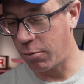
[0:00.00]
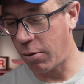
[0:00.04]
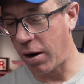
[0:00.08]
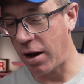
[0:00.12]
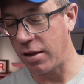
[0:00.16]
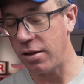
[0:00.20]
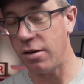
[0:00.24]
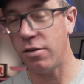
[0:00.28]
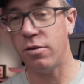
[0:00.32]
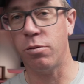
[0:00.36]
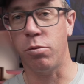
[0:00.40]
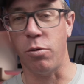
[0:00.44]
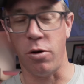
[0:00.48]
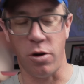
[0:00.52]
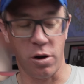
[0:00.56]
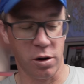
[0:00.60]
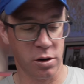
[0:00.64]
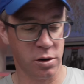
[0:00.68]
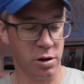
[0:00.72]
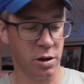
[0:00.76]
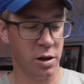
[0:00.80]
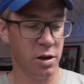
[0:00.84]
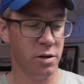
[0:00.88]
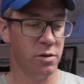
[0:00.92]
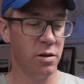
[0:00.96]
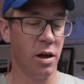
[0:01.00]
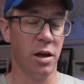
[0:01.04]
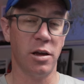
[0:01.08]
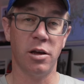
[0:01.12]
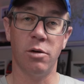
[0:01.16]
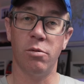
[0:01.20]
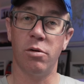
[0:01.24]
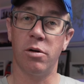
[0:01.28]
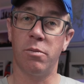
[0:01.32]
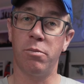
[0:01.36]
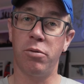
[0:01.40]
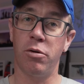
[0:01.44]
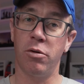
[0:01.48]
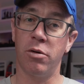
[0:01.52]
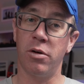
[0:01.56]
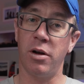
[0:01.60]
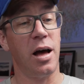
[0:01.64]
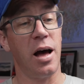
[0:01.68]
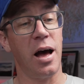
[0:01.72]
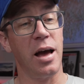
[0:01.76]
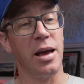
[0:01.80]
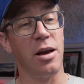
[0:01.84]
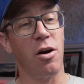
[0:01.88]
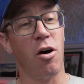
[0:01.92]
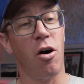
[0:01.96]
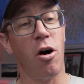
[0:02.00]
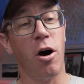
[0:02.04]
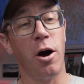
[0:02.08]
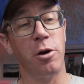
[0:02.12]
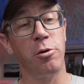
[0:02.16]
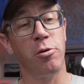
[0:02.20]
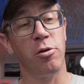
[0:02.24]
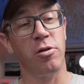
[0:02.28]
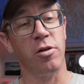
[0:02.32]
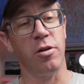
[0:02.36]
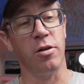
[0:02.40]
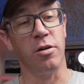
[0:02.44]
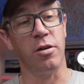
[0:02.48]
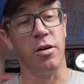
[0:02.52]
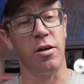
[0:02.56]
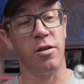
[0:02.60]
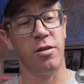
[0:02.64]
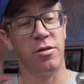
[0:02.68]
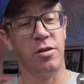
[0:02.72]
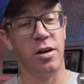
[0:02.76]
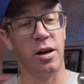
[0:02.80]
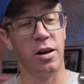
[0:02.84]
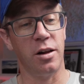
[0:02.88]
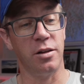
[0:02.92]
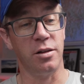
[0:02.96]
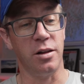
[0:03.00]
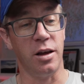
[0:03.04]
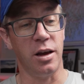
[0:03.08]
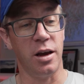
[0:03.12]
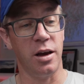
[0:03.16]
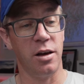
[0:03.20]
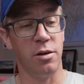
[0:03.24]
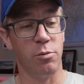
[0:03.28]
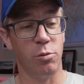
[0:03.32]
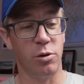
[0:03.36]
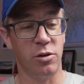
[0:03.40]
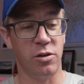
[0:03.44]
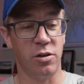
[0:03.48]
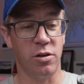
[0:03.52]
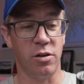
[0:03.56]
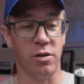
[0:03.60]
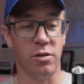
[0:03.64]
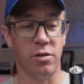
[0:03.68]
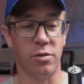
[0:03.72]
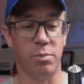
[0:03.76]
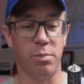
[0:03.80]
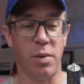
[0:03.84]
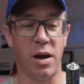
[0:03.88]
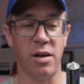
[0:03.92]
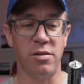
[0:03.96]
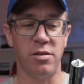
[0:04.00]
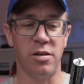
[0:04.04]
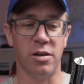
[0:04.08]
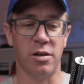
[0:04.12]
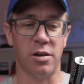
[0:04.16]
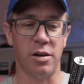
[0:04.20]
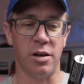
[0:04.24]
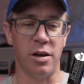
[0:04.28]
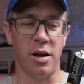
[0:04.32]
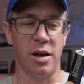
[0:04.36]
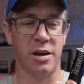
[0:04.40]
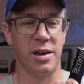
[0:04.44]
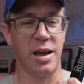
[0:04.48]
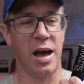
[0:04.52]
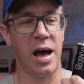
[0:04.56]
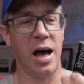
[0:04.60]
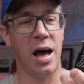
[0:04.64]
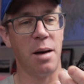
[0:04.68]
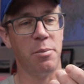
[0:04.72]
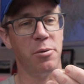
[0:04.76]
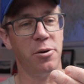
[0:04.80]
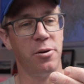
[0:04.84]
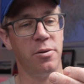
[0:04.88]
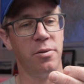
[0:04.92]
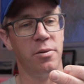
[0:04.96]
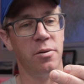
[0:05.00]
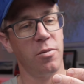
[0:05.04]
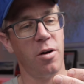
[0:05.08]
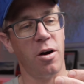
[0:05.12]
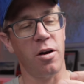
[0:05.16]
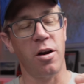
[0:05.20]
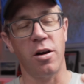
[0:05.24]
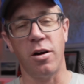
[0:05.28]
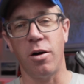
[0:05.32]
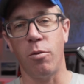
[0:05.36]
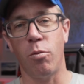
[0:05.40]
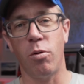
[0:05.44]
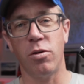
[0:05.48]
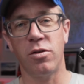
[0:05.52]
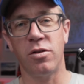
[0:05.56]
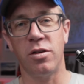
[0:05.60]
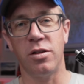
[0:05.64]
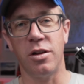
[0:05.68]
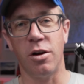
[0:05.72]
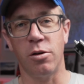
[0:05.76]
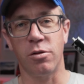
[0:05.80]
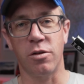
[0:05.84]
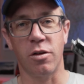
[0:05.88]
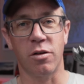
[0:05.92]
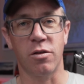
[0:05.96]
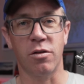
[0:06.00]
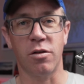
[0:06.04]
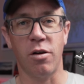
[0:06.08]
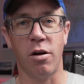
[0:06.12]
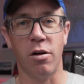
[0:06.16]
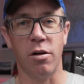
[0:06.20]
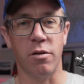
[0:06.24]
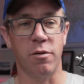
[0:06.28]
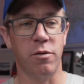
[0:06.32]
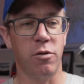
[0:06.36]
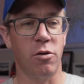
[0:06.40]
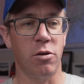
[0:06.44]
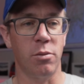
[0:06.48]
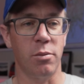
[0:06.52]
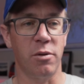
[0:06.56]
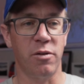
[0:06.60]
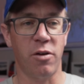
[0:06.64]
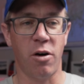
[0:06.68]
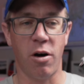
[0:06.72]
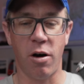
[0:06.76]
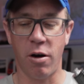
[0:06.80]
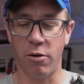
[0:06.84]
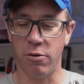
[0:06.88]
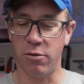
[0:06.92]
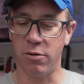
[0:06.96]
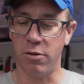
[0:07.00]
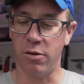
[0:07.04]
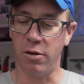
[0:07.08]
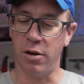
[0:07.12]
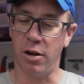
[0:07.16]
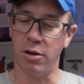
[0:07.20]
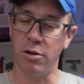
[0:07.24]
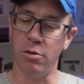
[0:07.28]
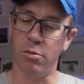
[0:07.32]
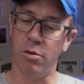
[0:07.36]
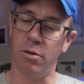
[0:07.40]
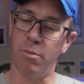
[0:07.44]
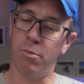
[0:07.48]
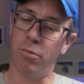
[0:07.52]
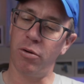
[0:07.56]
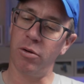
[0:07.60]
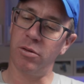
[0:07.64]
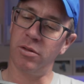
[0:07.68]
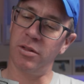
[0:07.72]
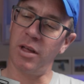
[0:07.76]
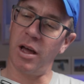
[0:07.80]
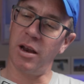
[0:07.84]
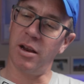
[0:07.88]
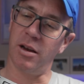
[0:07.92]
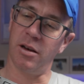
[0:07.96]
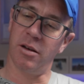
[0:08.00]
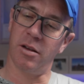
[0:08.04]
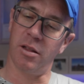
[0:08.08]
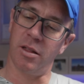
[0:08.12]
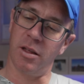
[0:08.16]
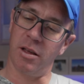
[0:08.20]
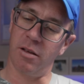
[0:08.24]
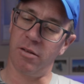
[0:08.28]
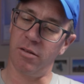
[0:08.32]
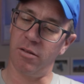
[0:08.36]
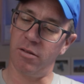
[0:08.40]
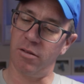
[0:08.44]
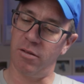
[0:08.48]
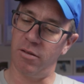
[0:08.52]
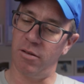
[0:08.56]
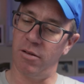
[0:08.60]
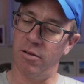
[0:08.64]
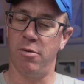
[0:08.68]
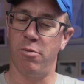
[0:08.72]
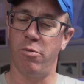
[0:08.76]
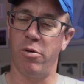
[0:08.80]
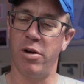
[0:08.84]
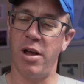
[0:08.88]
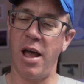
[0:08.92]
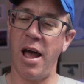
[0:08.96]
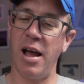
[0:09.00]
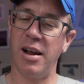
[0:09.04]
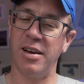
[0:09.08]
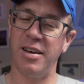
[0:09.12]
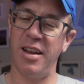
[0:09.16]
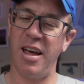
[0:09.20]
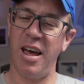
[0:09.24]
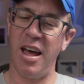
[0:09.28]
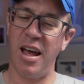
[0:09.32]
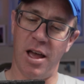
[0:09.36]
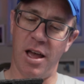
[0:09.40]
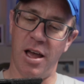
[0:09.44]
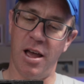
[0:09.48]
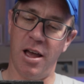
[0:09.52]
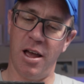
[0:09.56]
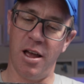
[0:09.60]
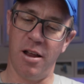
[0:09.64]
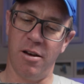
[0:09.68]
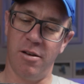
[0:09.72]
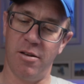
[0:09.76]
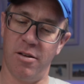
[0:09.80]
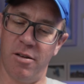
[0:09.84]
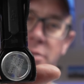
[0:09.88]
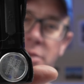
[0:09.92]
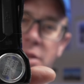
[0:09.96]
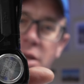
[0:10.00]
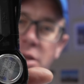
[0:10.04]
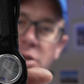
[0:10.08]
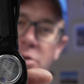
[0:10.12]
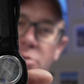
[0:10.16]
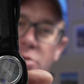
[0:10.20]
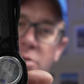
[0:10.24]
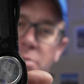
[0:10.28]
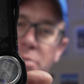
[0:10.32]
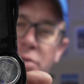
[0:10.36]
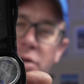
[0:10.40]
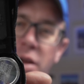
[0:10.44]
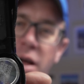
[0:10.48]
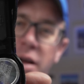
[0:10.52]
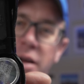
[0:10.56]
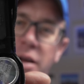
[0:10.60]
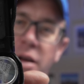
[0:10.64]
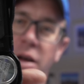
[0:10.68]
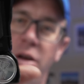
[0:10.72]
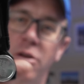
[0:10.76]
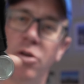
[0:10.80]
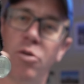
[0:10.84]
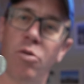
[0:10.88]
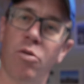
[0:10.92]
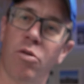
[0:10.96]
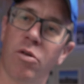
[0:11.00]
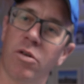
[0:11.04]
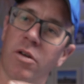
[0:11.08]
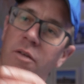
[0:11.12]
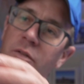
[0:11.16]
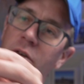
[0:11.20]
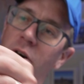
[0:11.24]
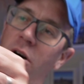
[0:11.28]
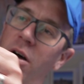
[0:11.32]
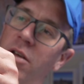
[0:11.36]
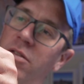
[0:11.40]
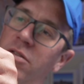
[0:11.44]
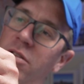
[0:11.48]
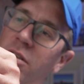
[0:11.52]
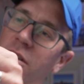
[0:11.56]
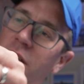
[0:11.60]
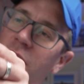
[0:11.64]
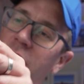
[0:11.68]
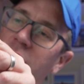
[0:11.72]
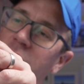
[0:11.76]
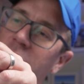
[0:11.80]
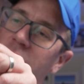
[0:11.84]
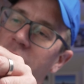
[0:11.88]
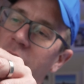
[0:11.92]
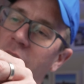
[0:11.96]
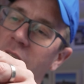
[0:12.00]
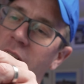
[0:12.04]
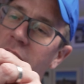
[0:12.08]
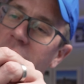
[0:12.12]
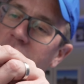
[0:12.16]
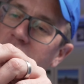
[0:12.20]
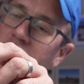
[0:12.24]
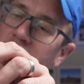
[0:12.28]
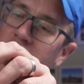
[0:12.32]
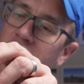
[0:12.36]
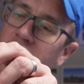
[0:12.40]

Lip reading: the way this worked is that you would put a hydrogen cell in there, which is basically a carbon, I don't know what's in there, it's a solid form of hydrogen. You would put that into this reactor, and then you would plug your device into the end,